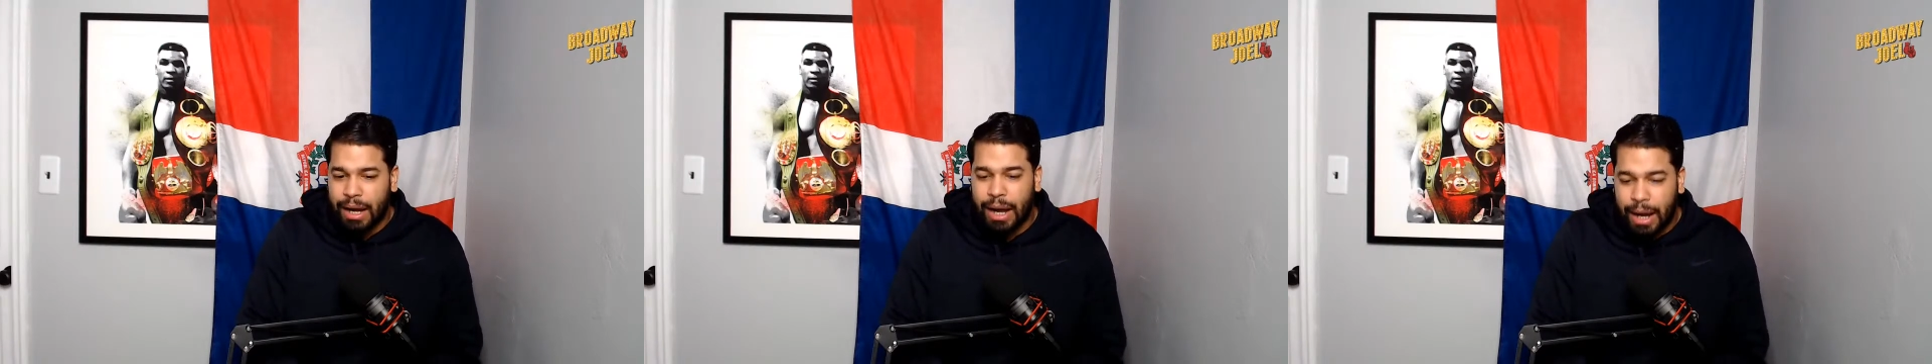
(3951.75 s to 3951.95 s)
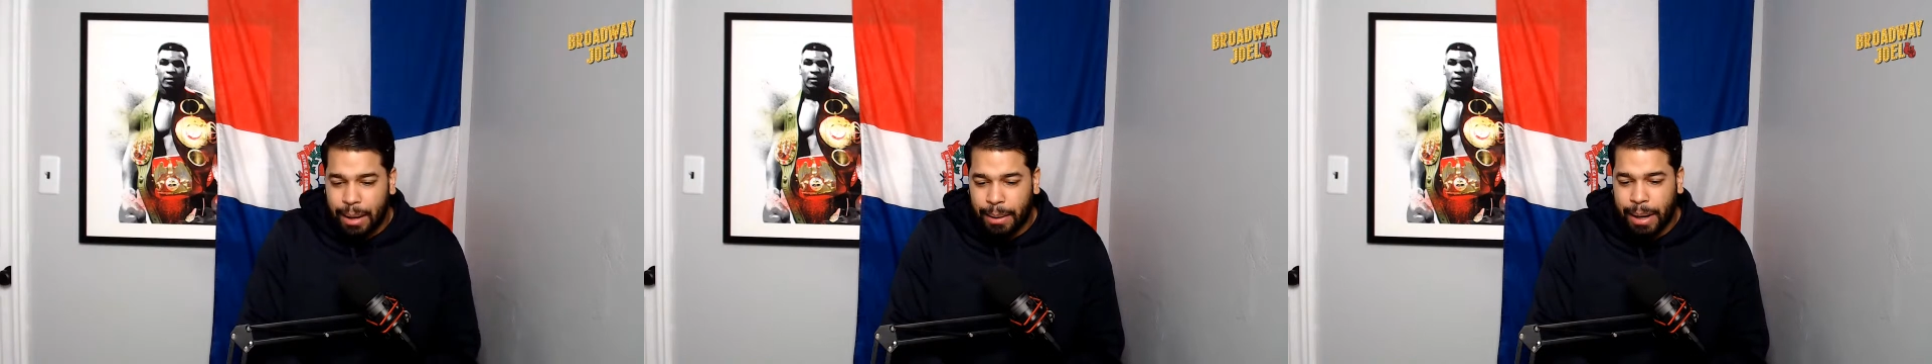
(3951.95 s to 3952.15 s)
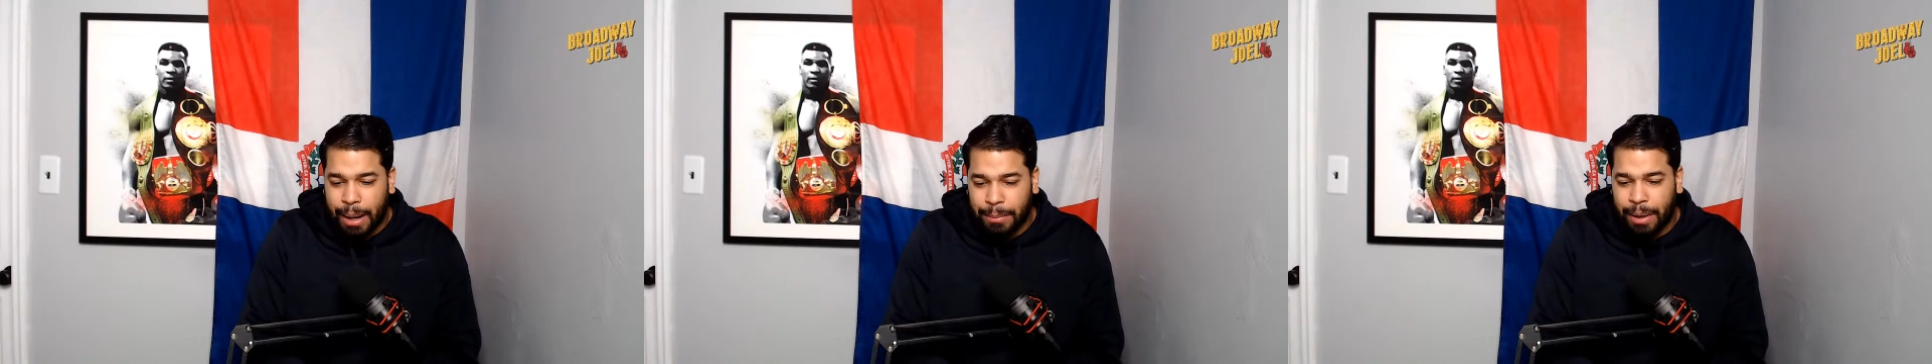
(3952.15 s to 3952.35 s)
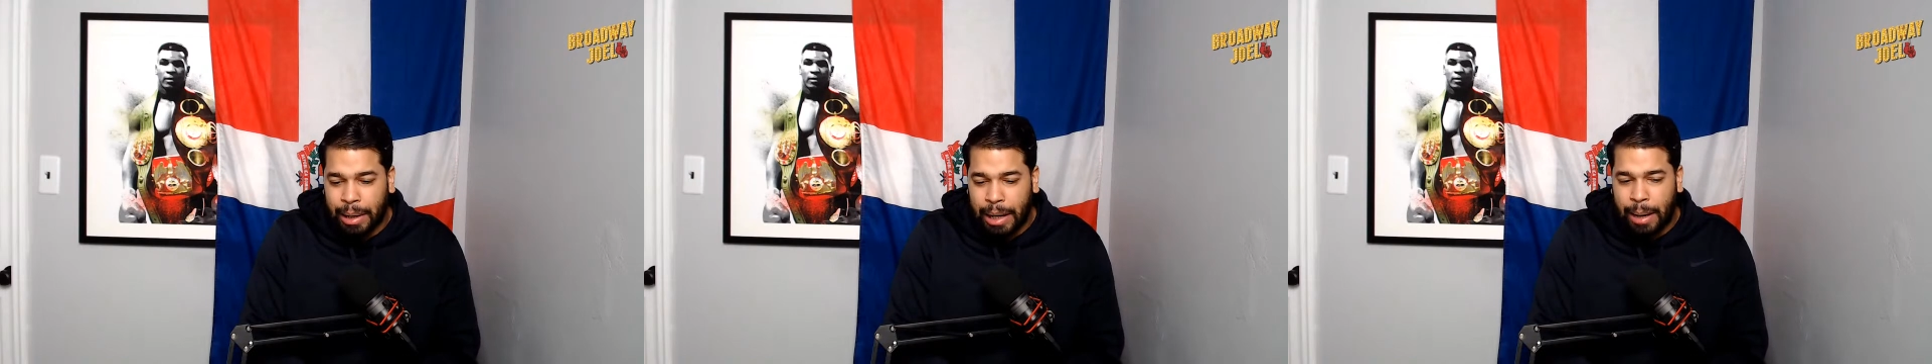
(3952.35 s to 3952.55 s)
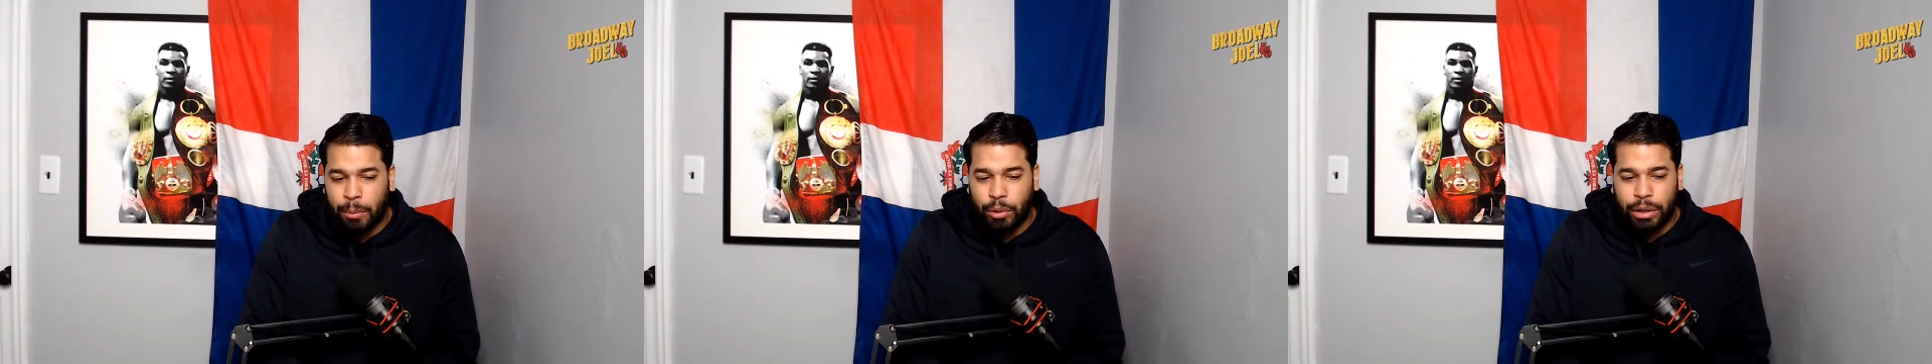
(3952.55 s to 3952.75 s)
I'm
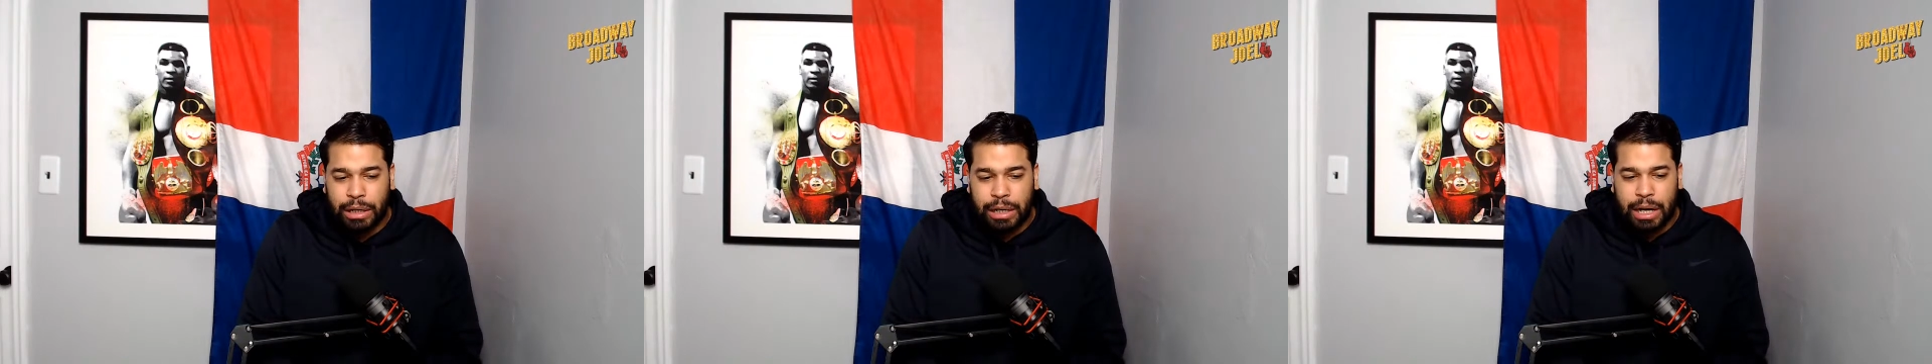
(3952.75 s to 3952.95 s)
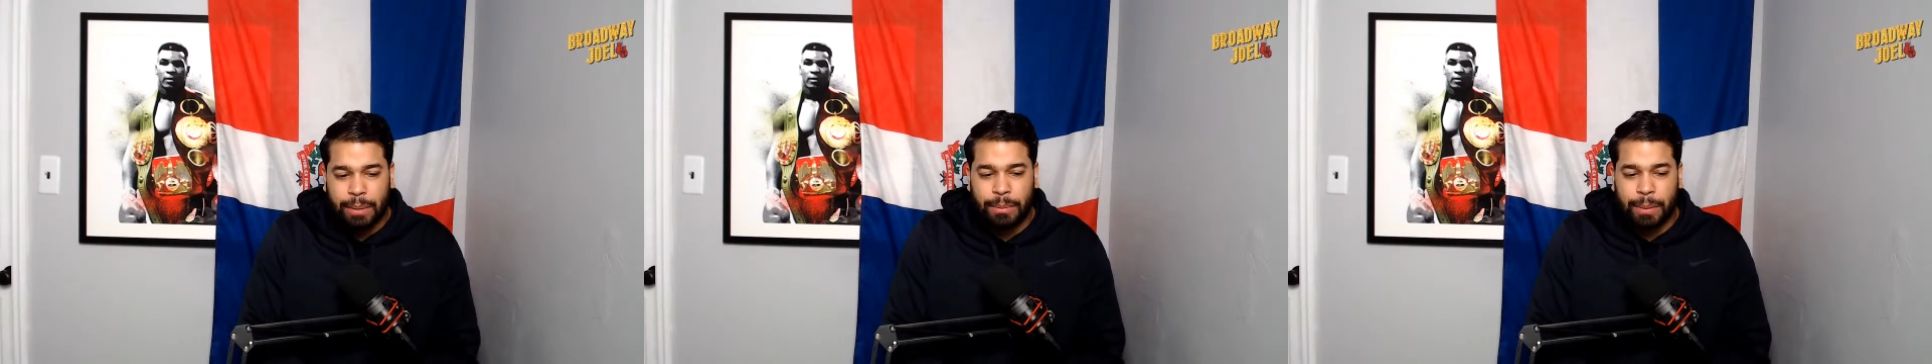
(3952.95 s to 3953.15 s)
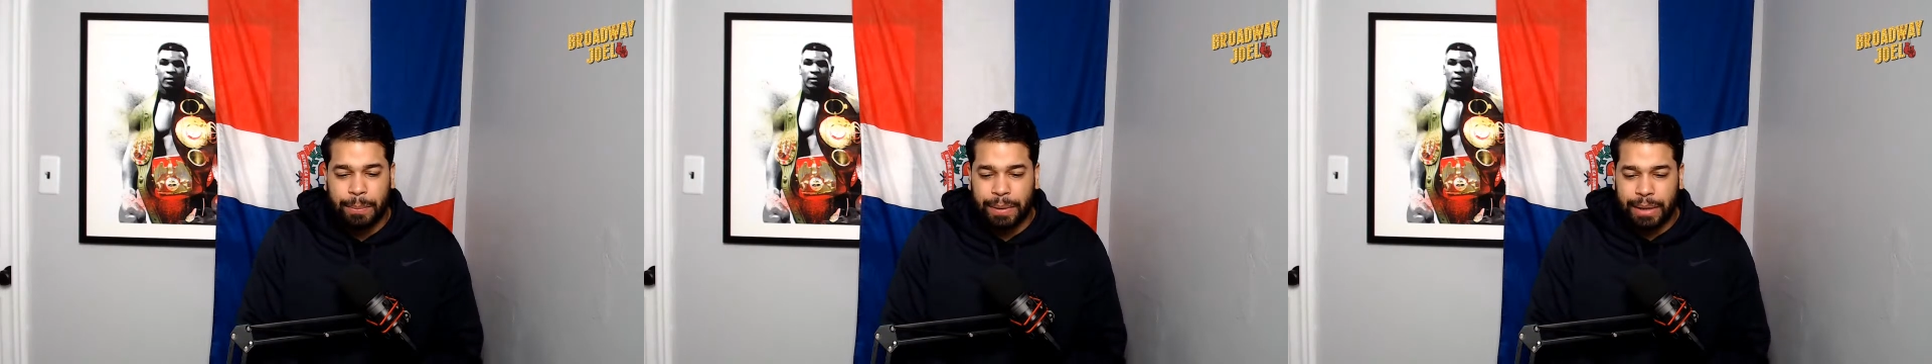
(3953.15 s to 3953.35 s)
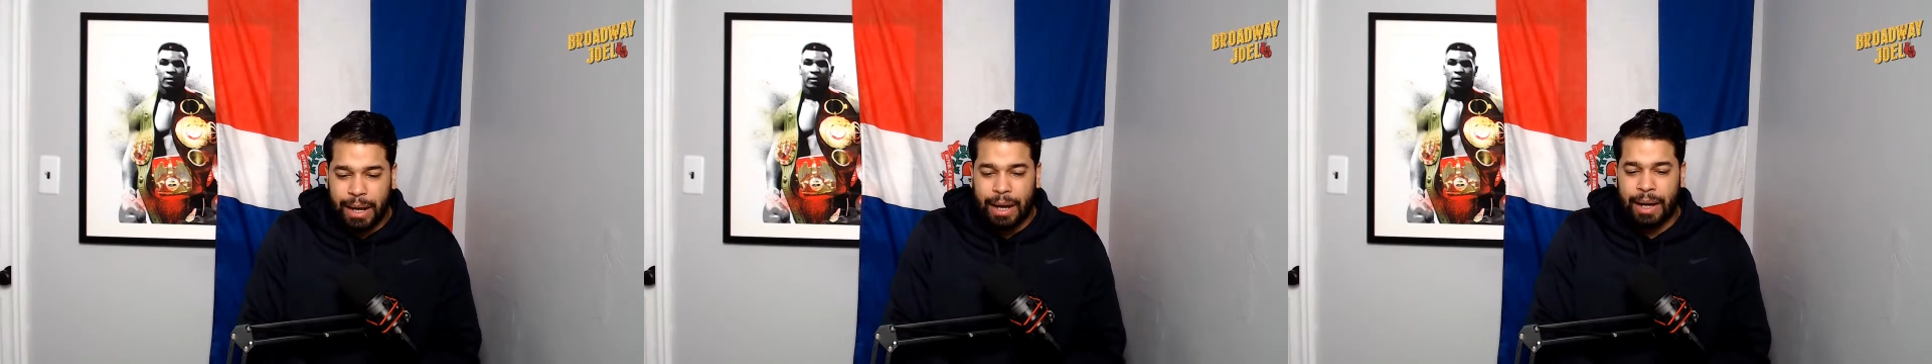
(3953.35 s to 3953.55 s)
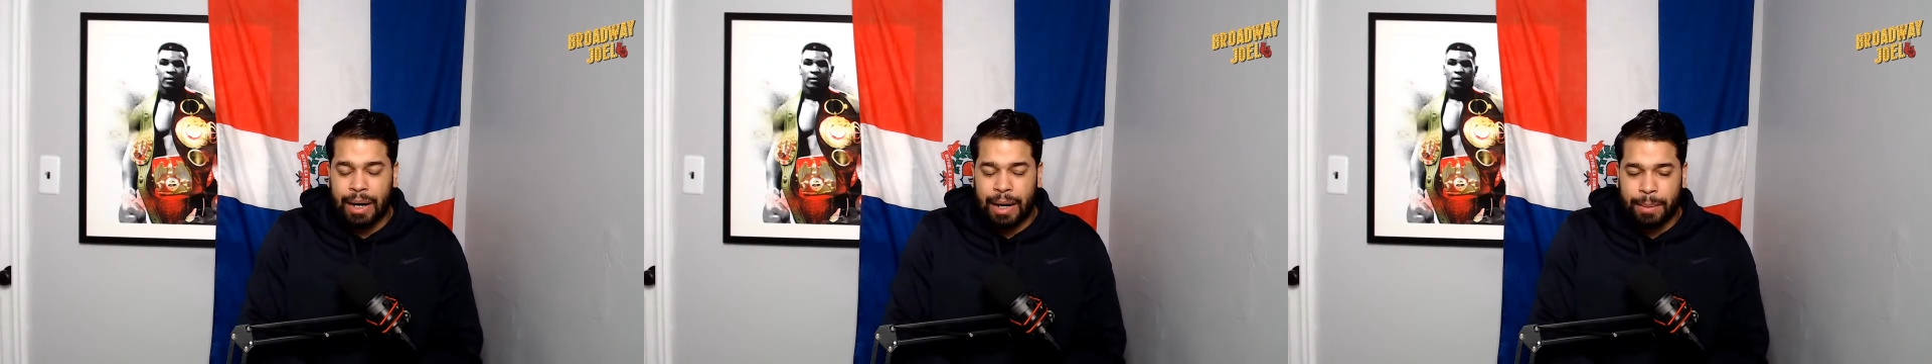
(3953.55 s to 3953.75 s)
on the come up, and
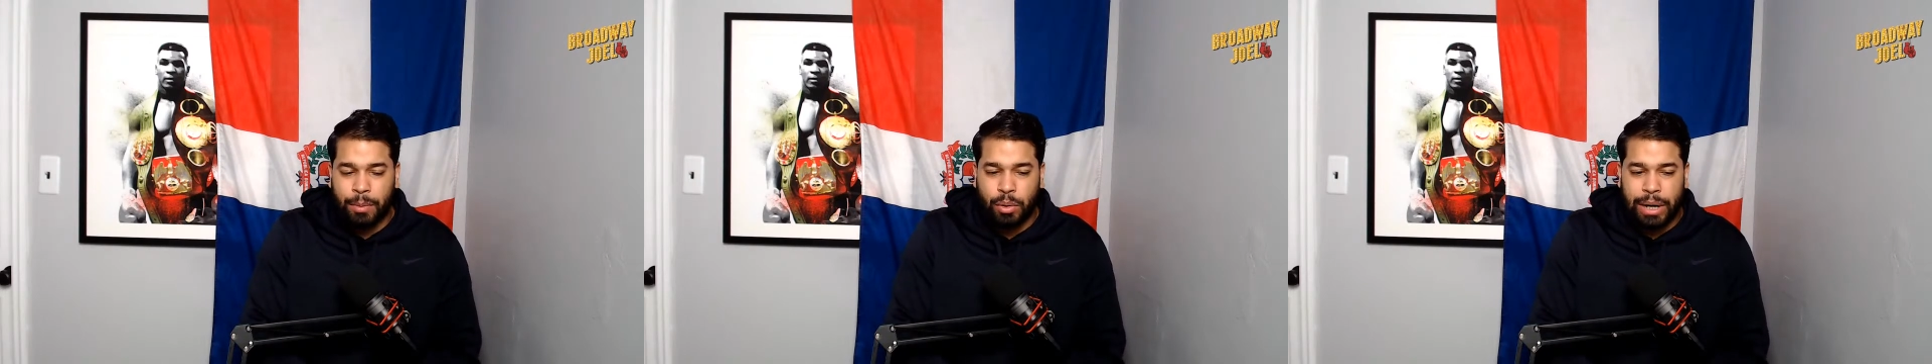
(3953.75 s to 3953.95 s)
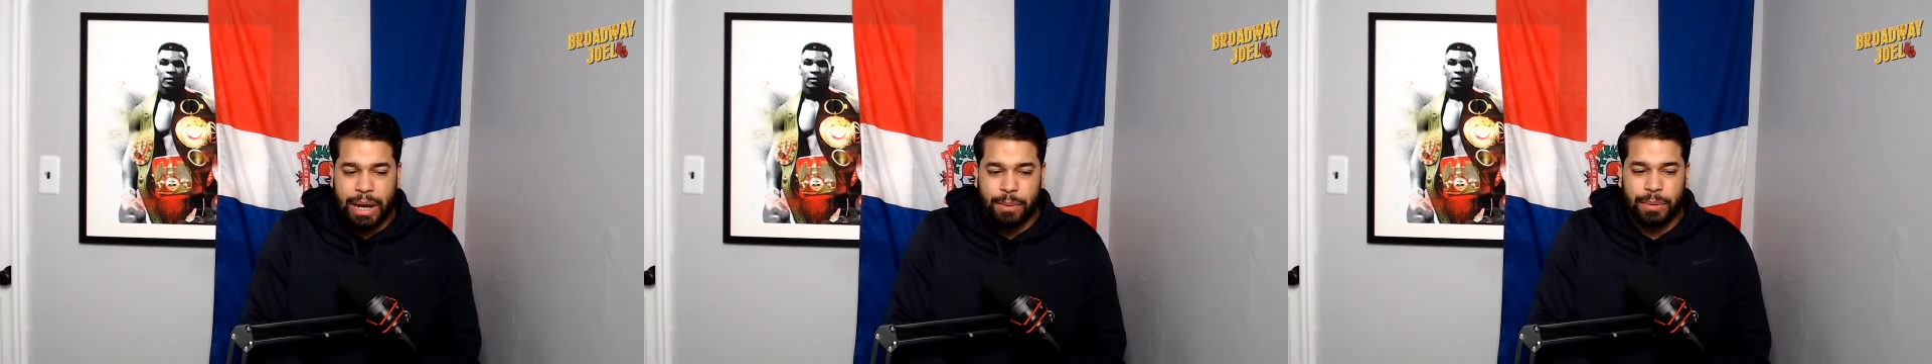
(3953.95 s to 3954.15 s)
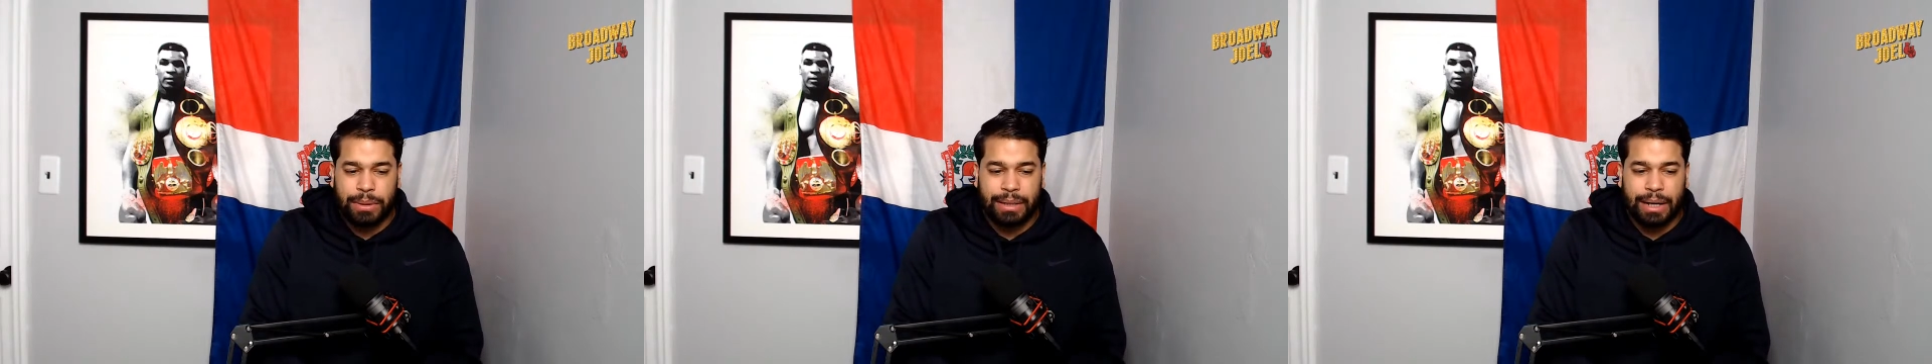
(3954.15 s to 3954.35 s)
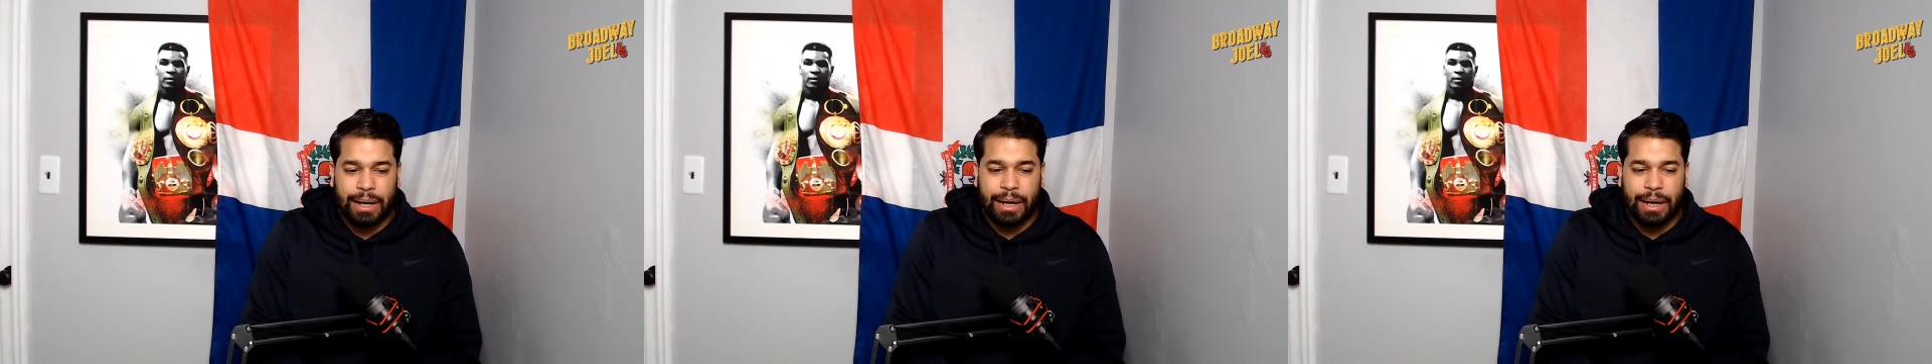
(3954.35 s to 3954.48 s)
I'm okay with that.